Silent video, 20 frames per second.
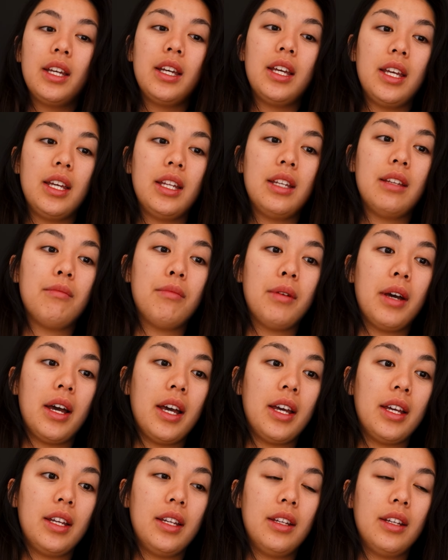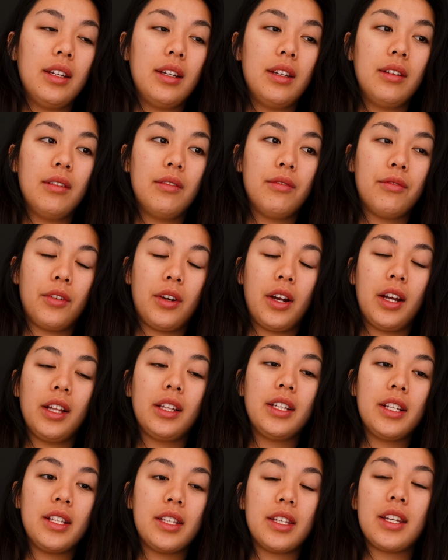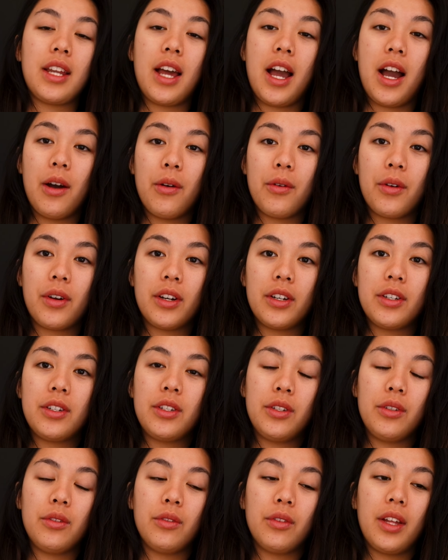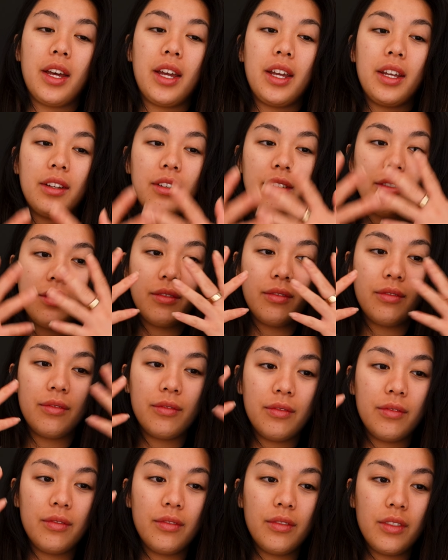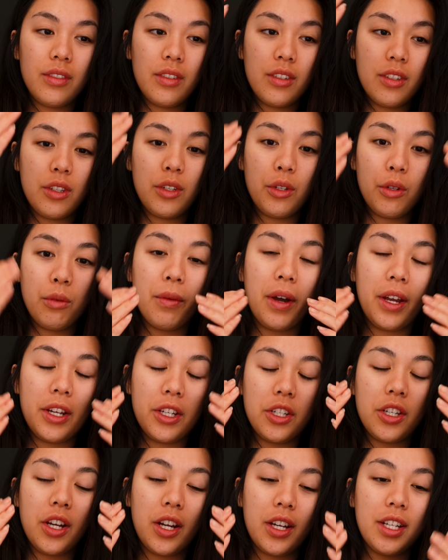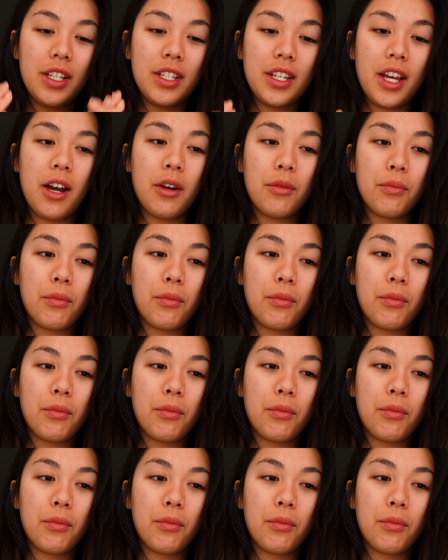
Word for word: in bed for at least an hour to like do my shutting down